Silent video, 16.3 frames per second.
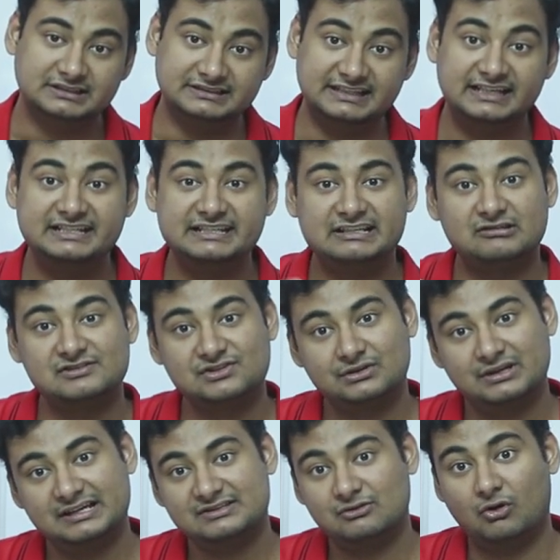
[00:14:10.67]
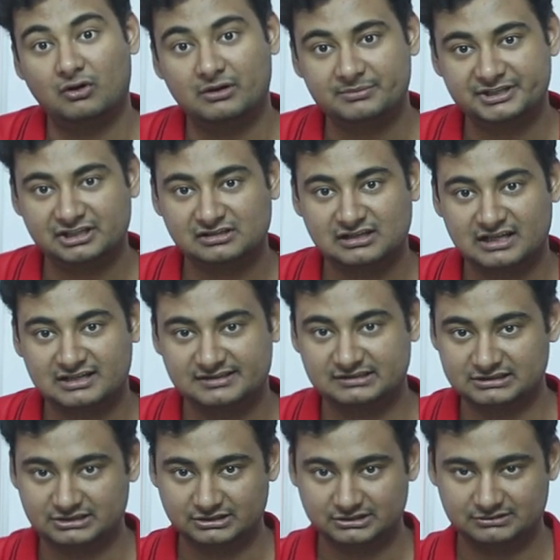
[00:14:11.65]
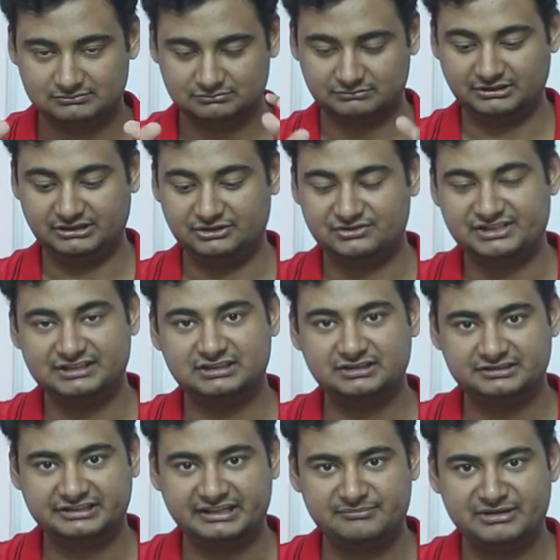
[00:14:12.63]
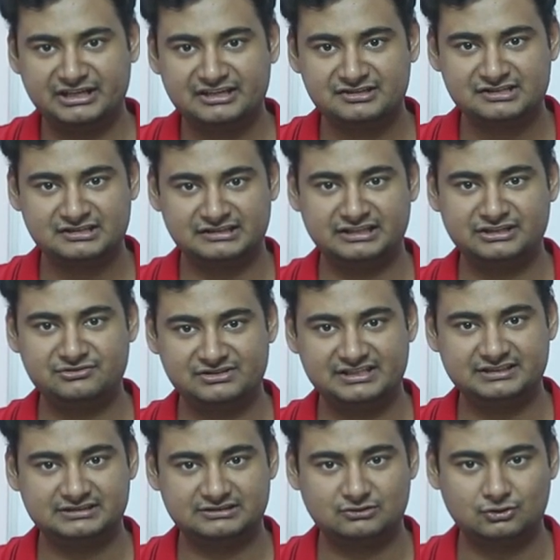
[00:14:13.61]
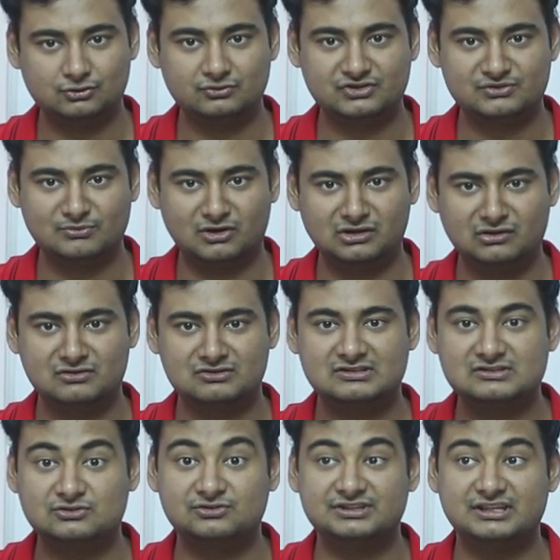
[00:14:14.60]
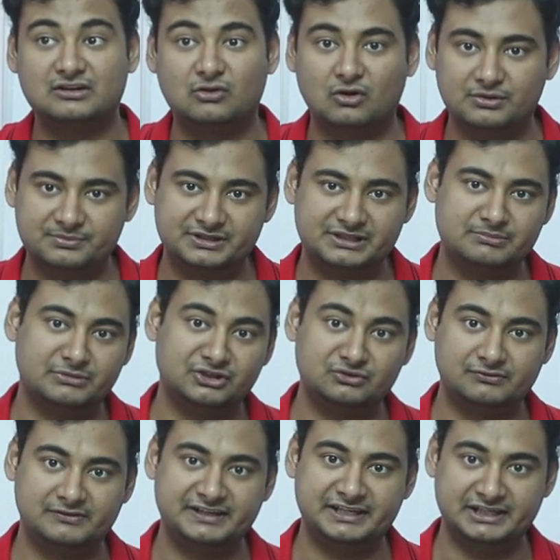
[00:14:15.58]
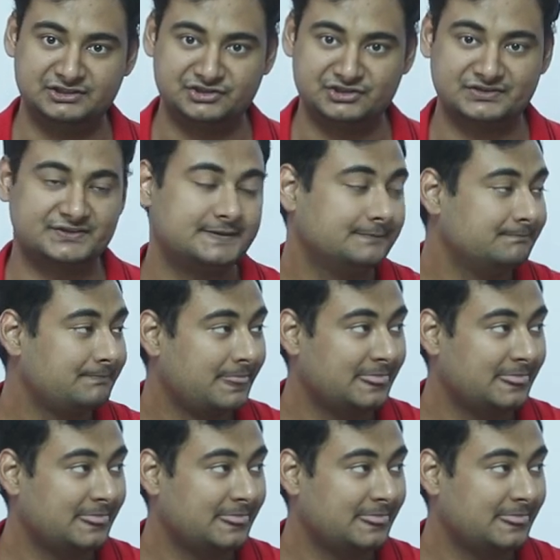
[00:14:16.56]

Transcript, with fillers: Then it also has orbital class. The you see the three main engines, then you see two small nozzles. Those are orbit maneuvering engines.